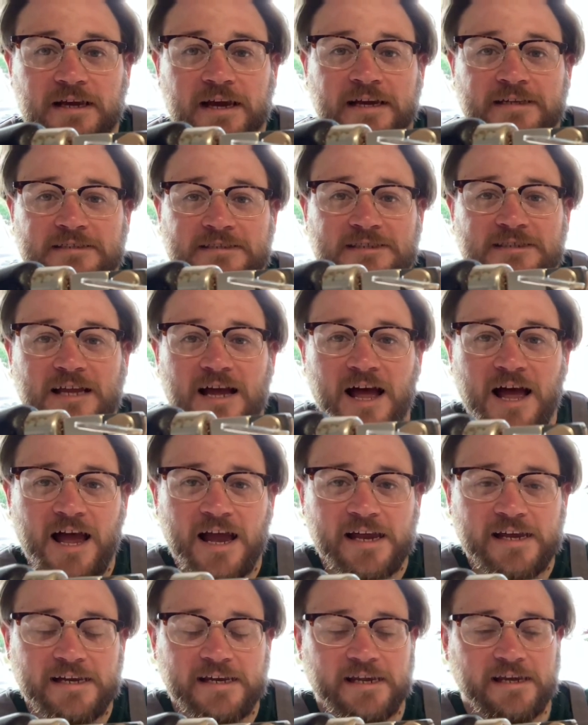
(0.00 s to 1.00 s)
It's
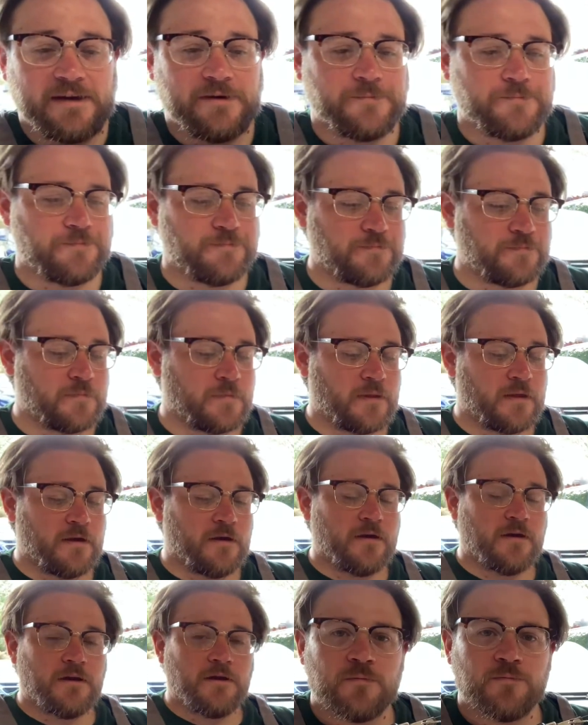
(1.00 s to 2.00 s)
tiny.
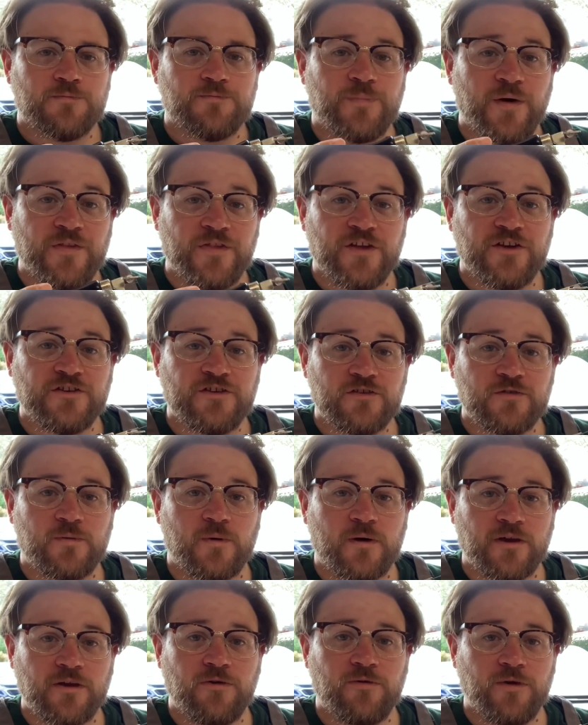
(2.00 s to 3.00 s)
But this is
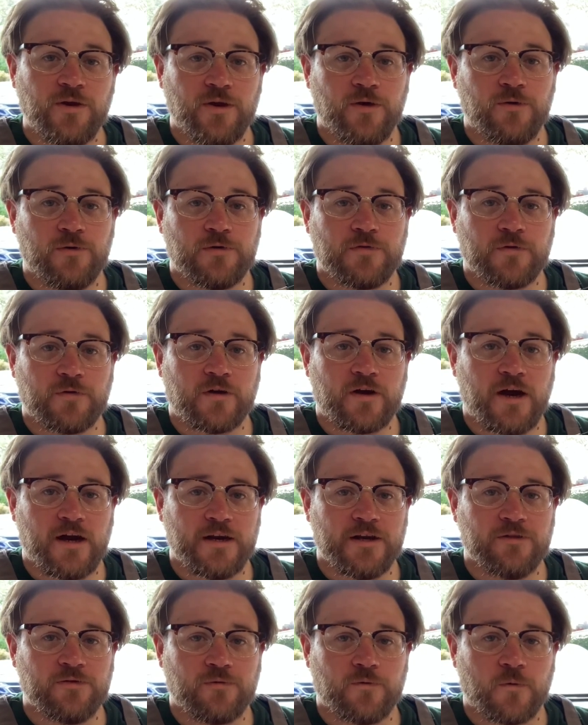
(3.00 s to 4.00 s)
what you use for
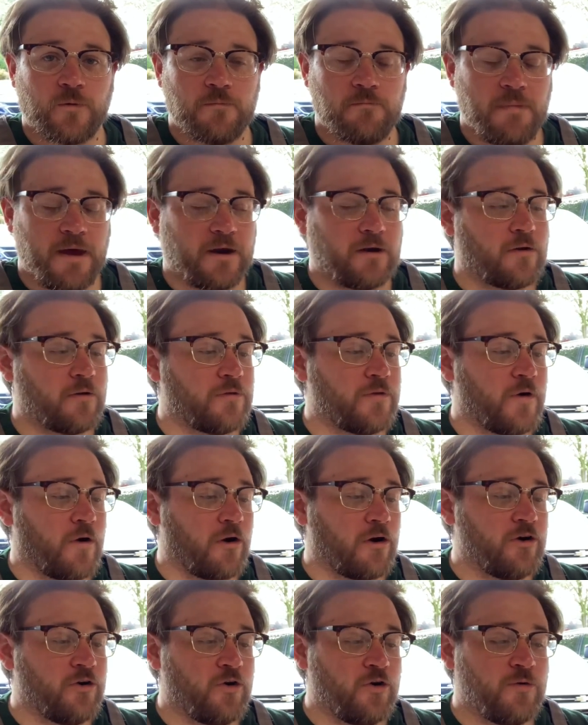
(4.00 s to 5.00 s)
cutting through metal. There
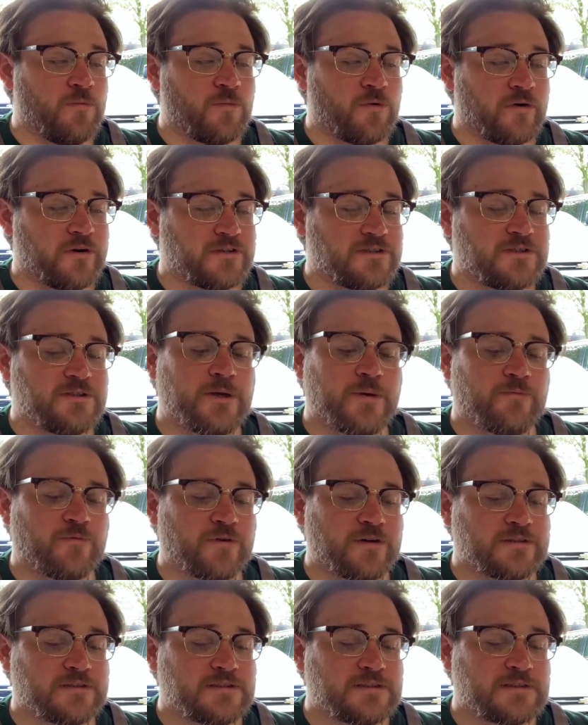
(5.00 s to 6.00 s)
are numerous
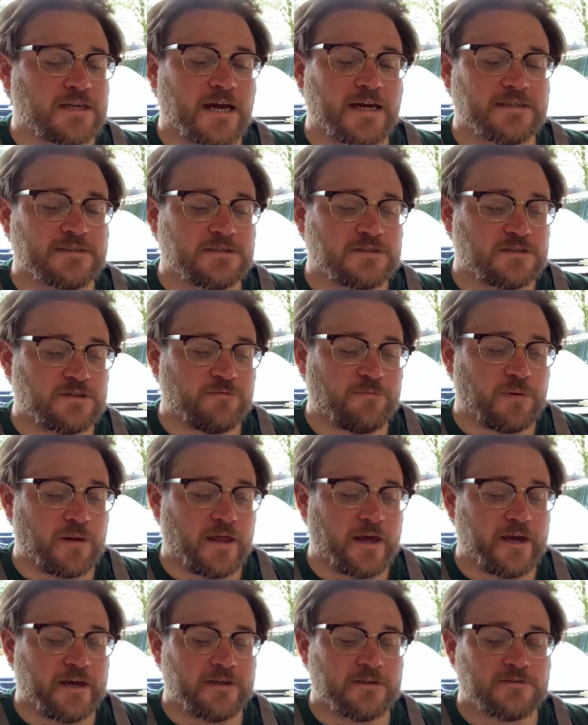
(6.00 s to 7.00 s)
different sizes of
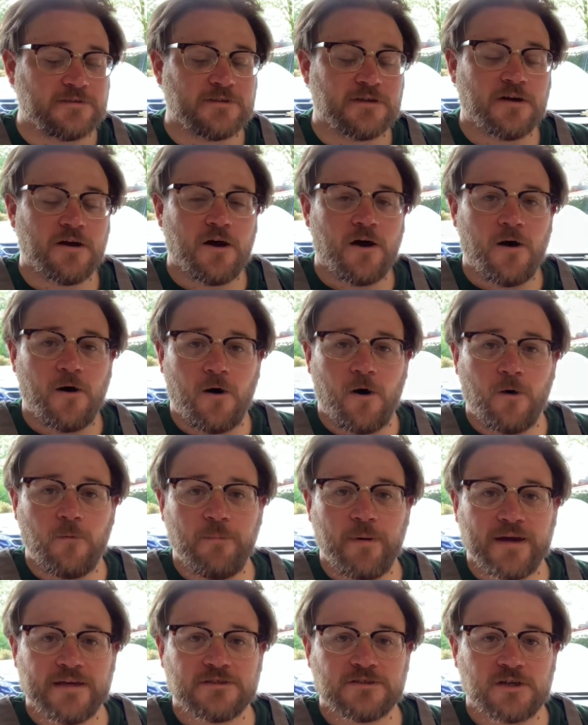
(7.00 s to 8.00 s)
blades, all
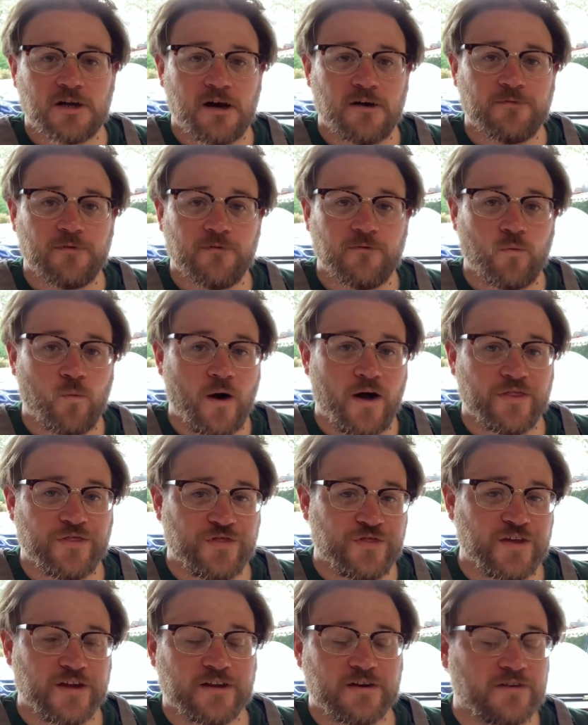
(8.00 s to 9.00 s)
based off of what
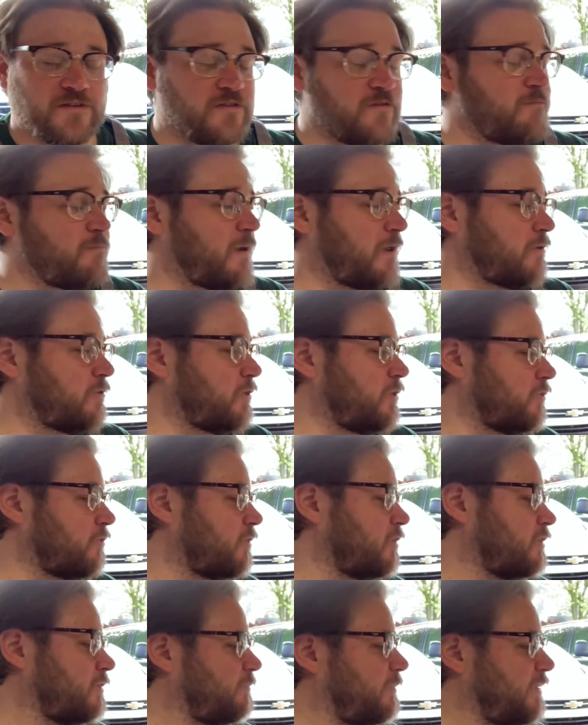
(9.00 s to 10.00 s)
thickness of metal you're
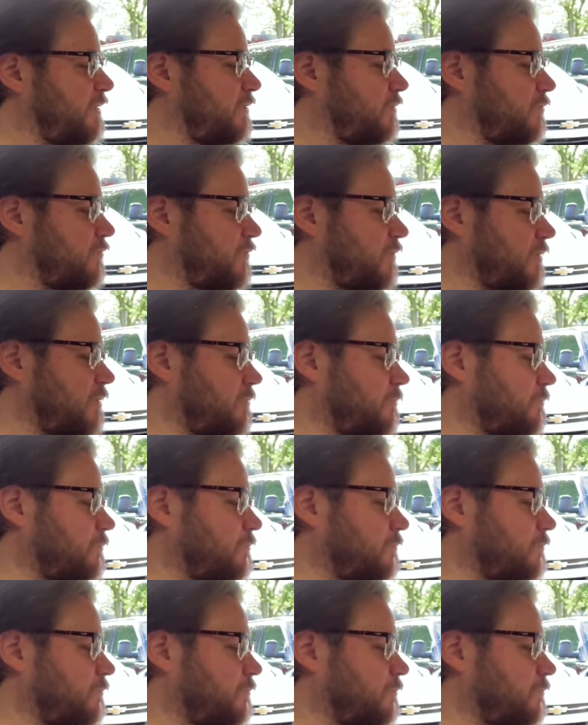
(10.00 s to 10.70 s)
going to be using.